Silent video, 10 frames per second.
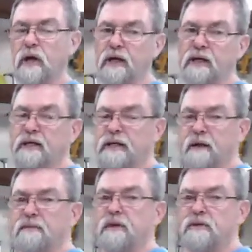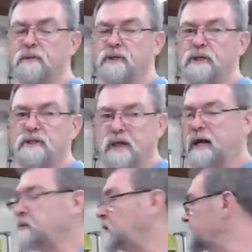are keen to have those machines there.
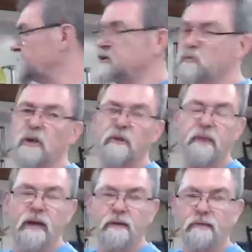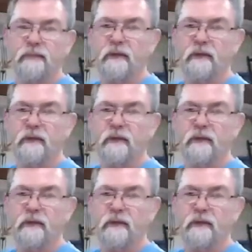Otherwise, I'll just wheel them out,